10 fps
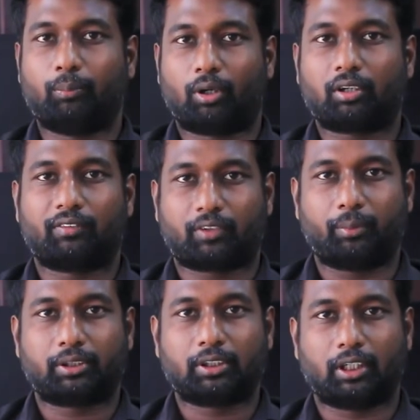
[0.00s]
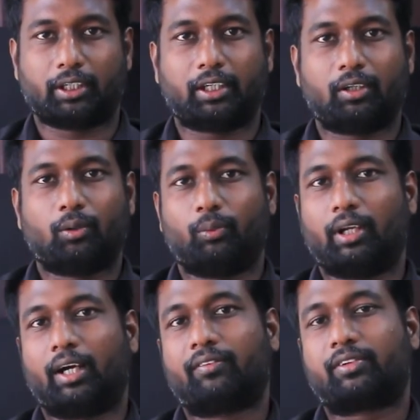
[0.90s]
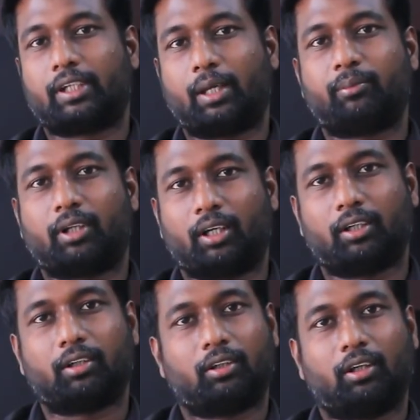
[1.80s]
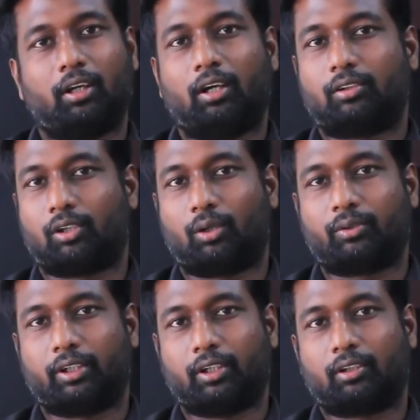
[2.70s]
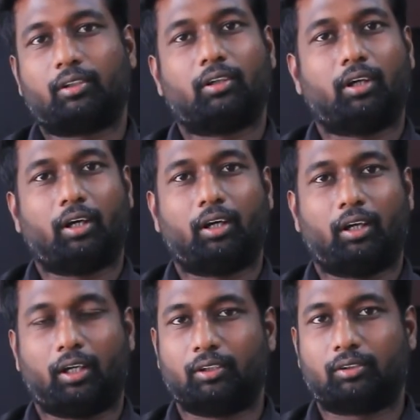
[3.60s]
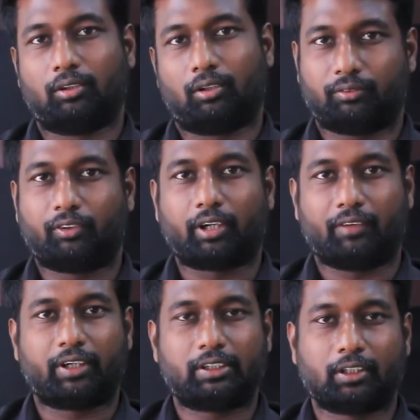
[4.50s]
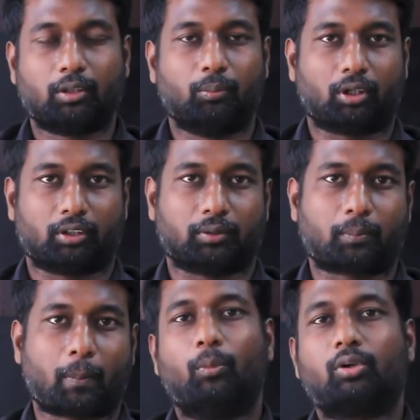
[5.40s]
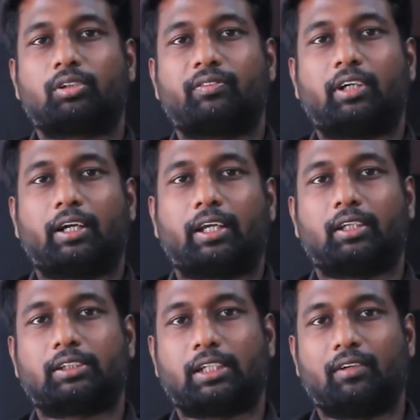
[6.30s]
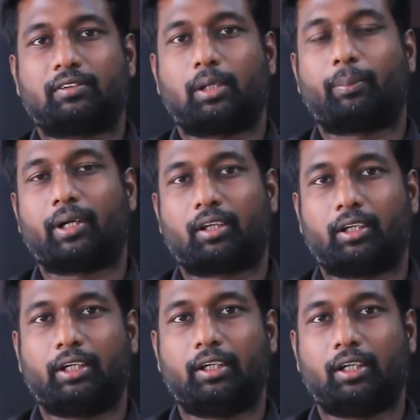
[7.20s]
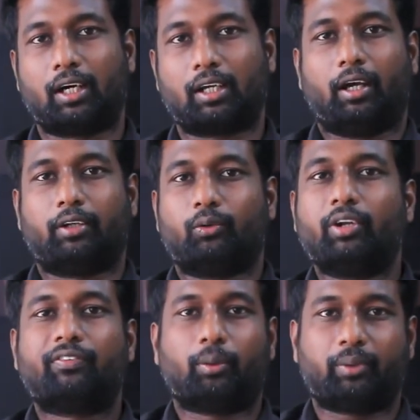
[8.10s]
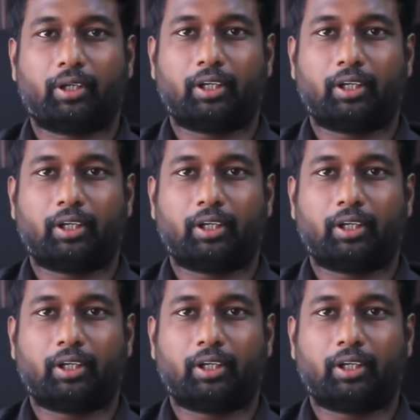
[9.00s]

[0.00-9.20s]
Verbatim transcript: bottle of commercial honey will have same color throughout the year and for every single bottle. Most of the honey in the shelves are particularly dark and uniform in